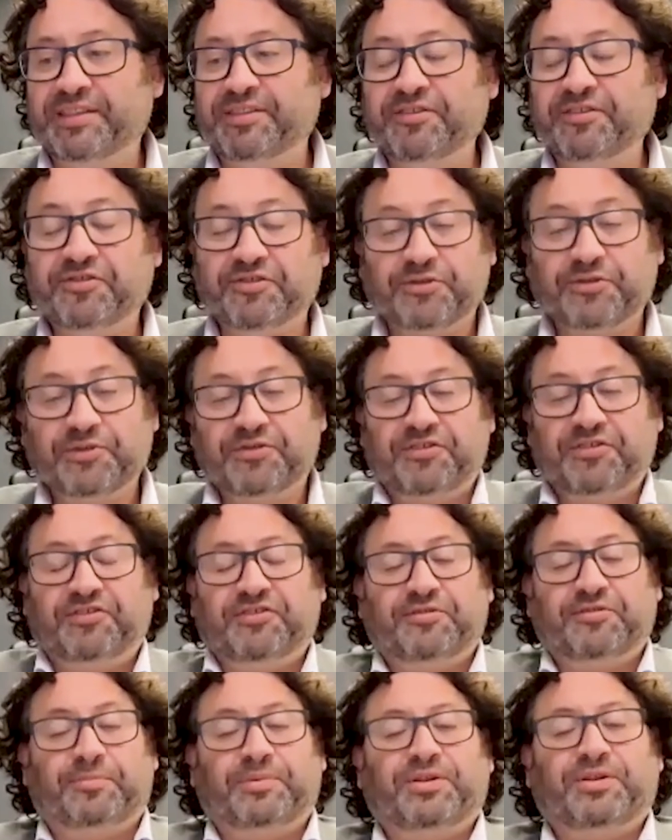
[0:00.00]
the source of
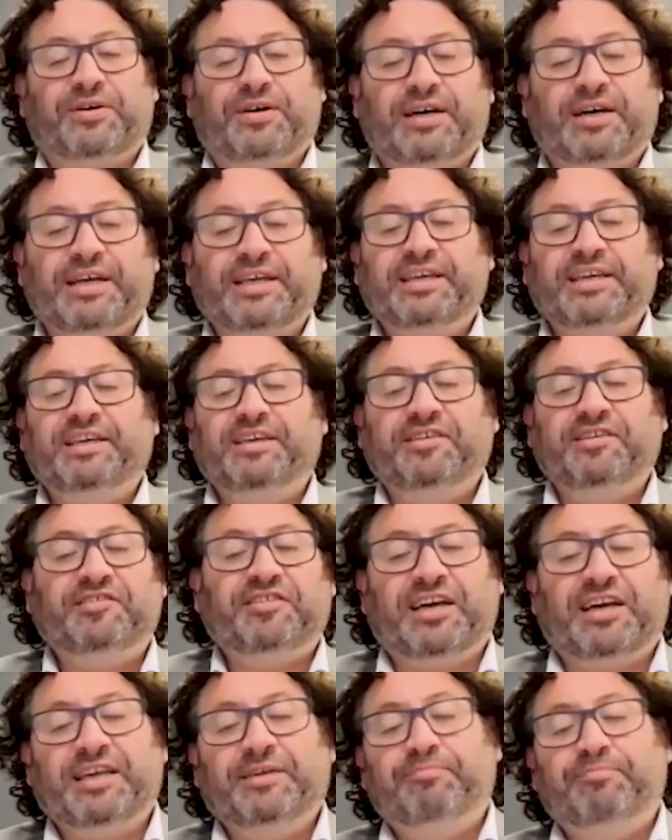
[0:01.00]
supply, is
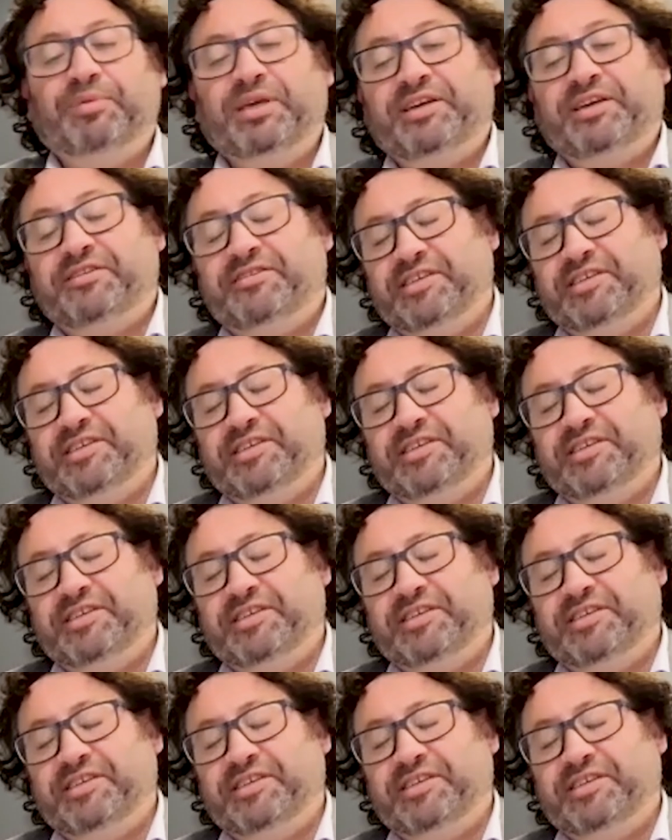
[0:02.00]
a big